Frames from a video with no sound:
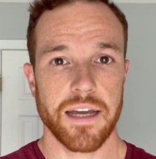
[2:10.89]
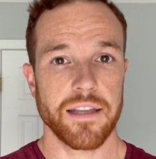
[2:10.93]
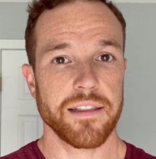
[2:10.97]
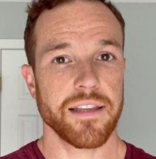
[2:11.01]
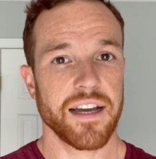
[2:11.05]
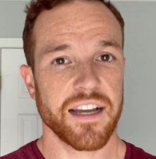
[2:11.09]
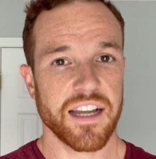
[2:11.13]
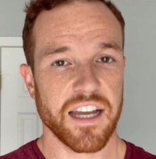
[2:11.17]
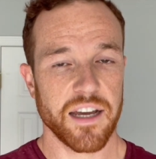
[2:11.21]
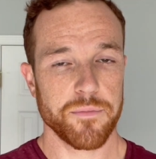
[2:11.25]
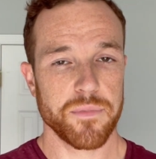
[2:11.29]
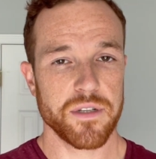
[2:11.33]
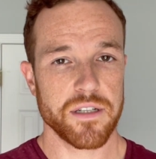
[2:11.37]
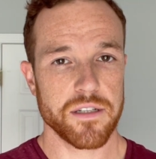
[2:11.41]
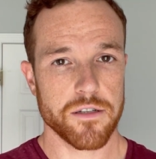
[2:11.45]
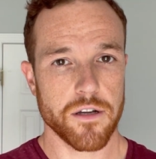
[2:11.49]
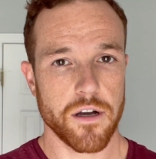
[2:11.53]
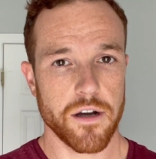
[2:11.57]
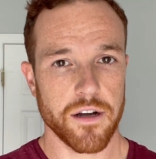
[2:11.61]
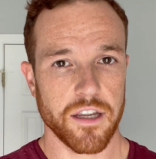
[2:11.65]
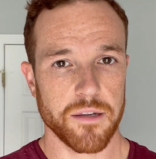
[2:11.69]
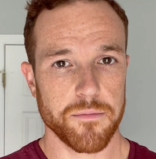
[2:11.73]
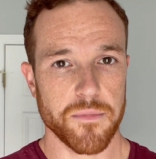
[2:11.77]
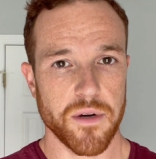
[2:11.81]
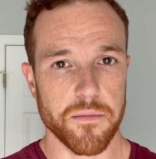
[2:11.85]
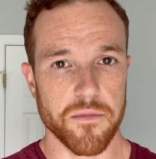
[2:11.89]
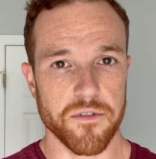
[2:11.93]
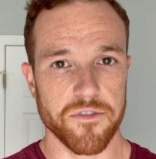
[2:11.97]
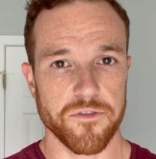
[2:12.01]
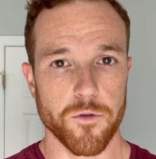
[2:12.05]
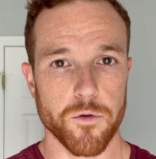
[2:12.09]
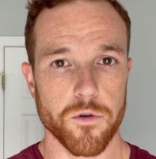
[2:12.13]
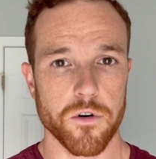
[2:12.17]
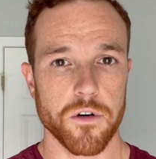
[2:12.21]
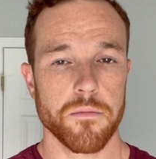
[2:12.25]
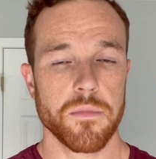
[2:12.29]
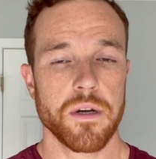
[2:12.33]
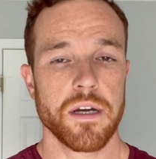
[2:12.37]
And like I've been talking about
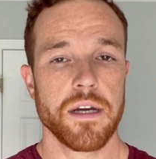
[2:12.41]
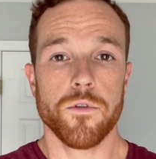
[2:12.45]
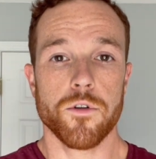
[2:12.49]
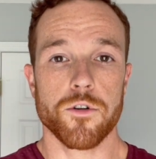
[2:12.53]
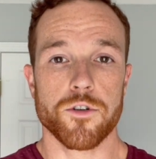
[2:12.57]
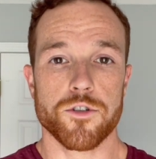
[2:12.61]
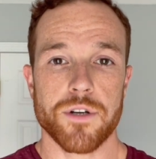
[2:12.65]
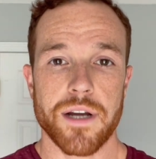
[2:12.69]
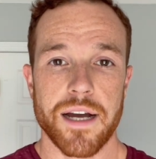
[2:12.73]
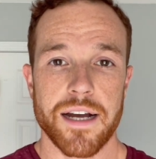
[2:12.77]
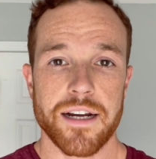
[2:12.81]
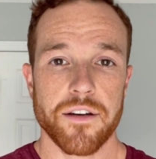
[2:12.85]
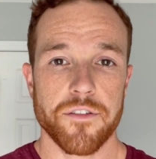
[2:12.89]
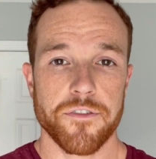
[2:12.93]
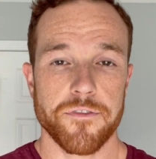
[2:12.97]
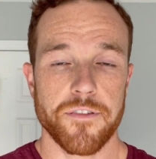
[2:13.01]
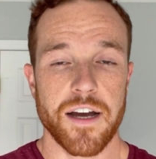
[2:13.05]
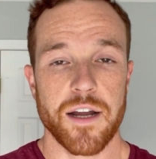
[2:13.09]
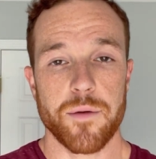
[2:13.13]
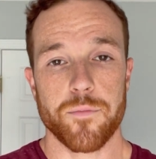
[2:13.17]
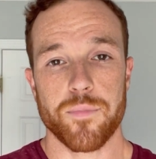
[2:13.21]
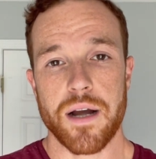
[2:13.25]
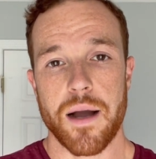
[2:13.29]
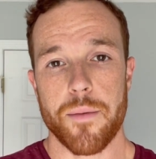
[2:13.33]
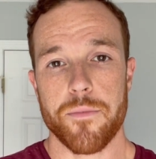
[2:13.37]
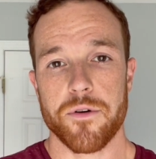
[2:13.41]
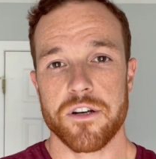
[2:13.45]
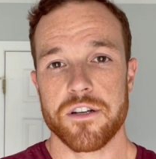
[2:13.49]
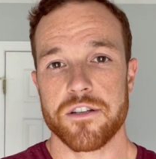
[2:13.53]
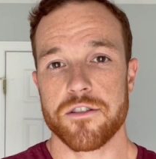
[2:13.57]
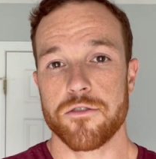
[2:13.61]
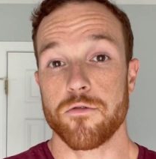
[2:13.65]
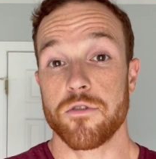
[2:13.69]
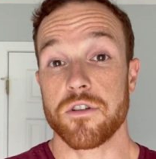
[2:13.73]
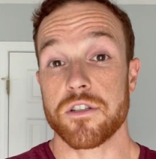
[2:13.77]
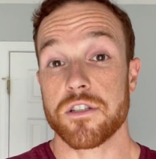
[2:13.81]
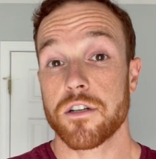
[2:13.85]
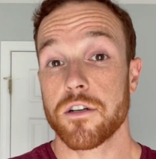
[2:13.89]
before, you're trying to find properties
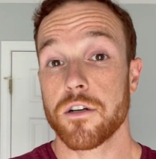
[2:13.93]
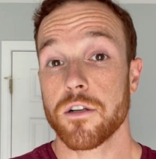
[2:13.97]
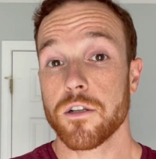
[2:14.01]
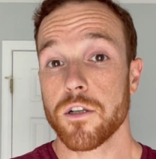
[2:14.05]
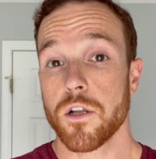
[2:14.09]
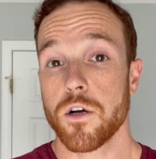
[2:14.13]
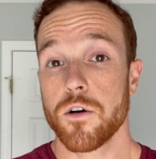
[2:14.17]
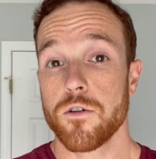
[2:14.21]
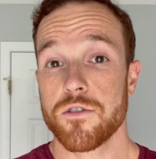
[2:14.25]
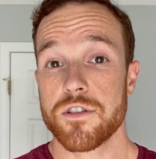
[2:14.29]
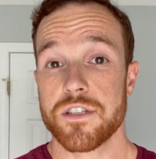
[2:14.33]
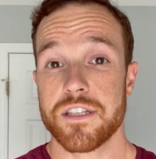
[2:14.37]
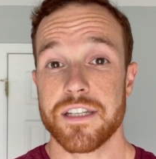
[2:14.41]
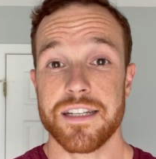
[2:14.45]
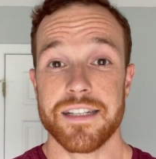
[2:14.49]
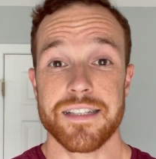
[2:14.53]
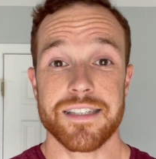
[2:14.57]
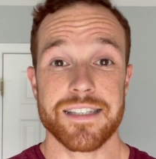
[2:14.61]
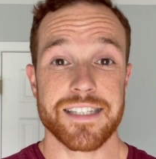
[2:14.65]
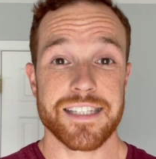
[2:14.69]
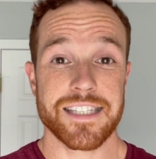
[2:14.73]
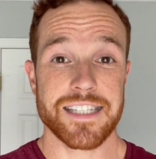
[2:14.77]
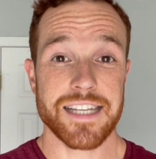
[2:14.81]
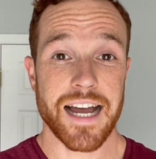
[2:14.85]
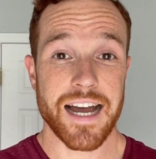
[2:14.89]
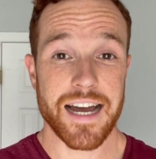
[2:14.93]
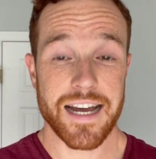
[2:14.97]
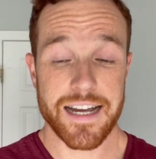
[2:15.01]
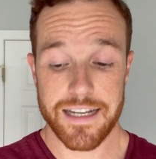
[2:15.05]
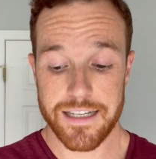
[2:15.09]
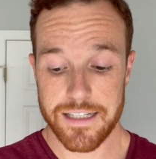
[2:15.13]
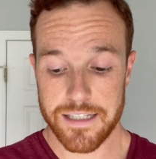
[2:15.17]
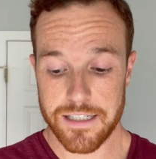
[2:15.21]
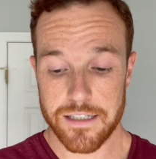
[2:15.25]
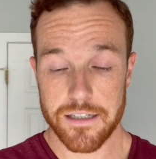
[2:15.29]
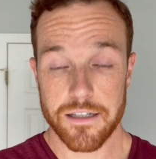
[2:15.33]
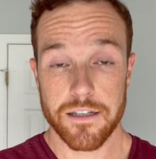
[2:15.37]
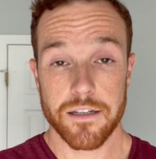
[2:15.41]
that are as close in
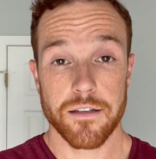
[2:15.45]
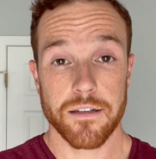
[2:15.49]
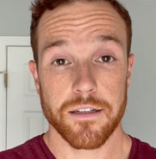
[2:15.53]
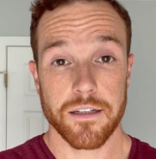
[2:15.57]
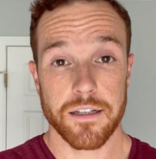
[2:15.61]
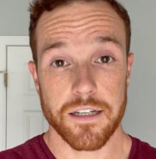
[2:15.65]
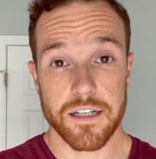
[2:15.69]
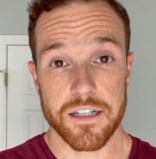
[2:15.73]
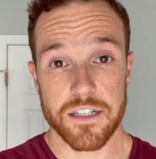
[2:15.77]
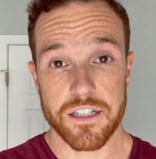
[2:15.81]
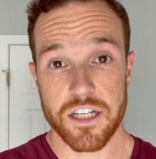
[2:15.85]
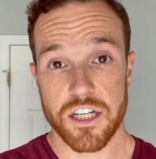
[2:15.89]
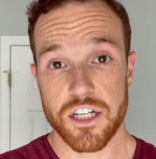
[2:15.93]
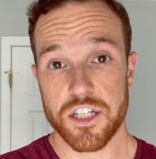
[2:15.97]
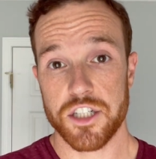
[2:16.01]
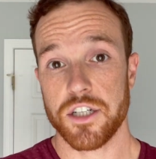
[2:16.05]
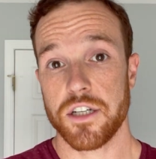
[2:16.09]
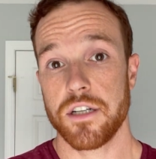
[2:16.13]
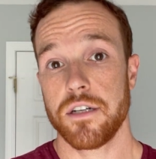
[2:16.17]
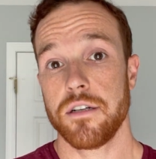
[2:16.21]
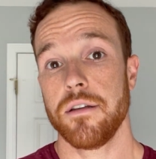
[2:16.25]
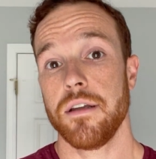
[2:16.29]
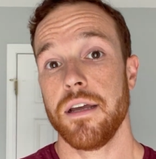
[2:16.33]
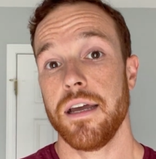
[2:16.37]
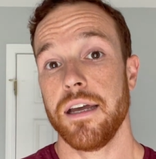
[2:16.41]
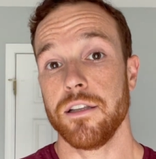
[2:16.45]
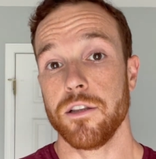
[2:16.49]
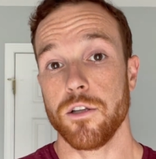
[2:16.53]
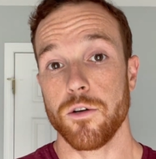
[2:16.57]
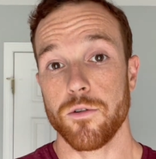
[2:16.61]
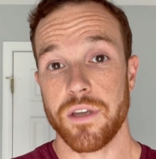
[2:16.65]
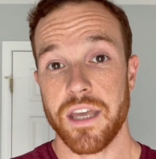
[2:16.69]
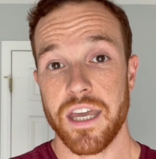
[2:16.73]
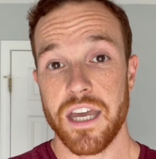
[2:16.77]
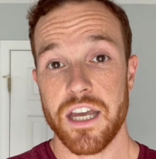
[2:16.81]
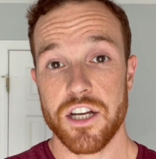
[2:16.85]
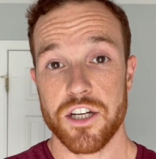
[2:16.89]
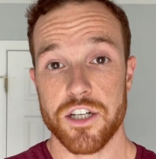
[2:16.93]
size, condition, and
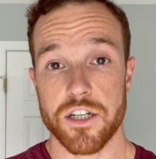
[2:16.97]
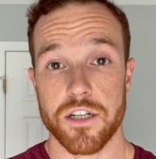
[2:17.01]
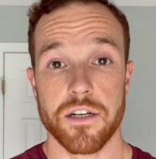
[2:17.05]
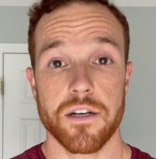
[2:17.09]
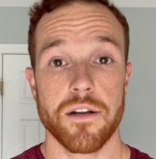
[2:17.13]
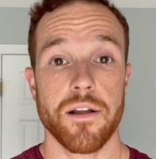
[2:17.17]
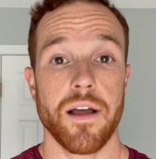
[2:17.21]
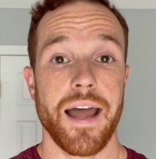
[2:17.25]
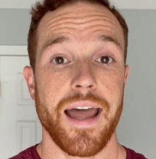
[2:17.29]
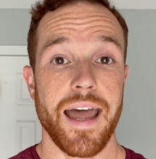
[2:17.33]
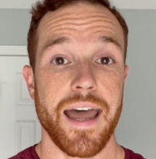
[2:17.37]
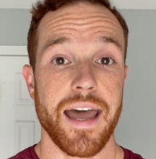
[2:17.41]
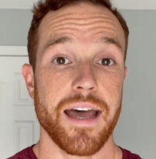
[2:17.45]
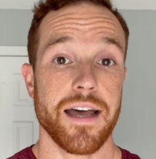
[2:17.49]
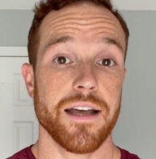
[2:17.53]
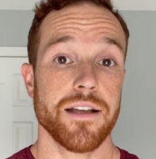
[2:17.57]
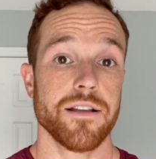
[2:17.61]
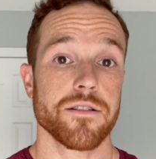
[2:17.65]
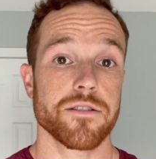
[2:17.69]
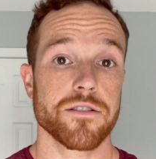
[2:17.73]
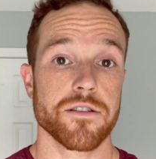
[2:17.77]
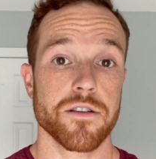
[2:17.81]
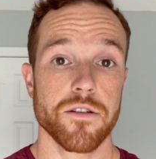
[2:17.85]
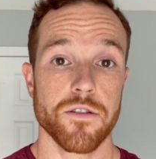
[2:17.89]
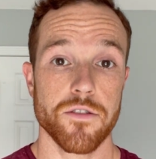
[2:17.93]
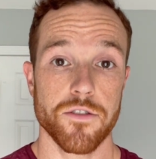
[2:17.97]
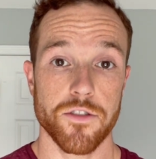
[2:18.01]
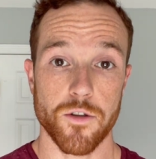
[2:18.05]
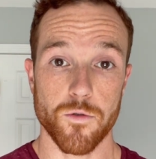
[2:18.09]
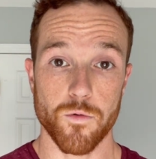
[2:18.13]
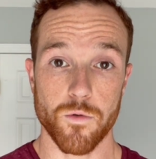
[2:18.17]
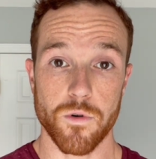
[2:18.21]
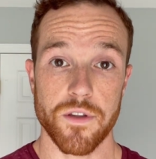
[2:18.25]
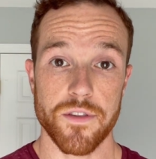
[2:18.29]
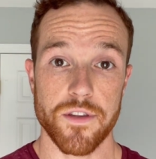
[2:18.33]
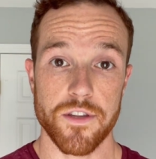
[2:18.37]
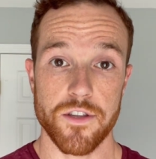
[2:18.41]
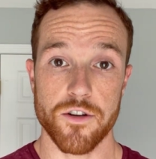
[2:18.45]
location as the
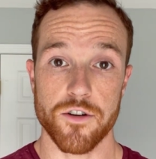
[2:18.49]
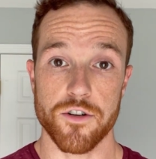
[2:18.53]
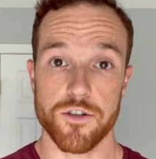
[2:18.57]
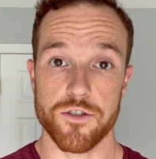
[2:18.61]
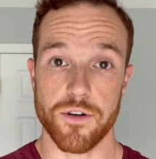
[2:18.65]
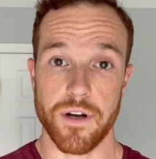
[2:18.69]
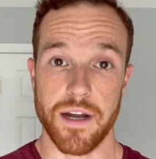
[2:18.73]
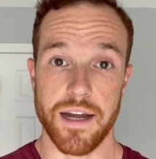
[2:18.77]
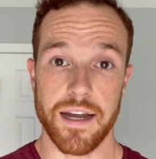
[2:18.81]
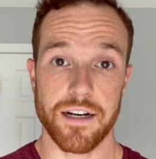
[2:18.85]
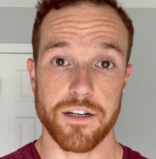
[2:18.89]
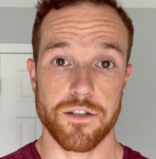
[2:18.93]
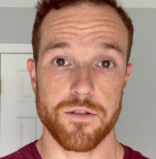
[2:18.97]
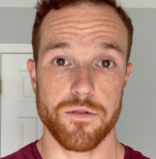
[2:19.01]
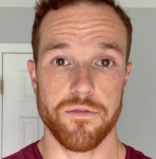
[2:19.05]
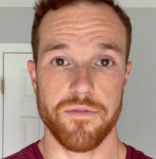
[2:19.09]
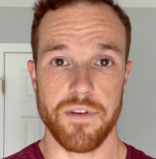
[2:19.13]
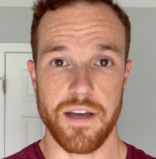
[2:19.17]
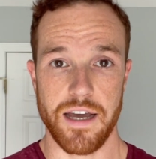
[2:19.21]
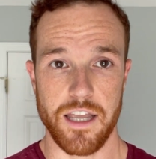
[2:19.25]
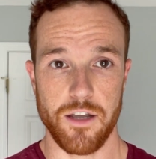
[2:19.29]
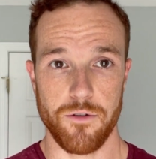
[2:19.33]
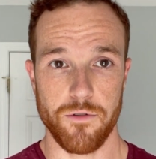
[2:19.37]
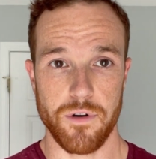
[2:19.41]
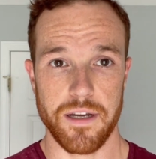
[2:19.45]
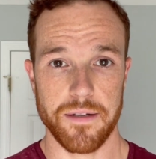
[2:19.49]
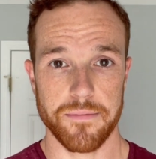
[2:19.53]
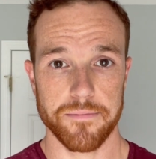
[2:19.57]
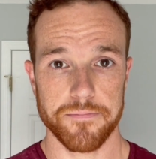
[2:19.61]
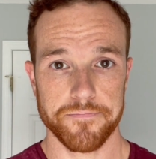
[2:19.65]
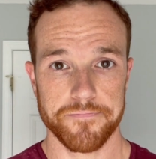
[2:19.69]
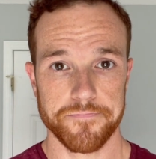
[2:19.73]
one that you're trying to evaluate.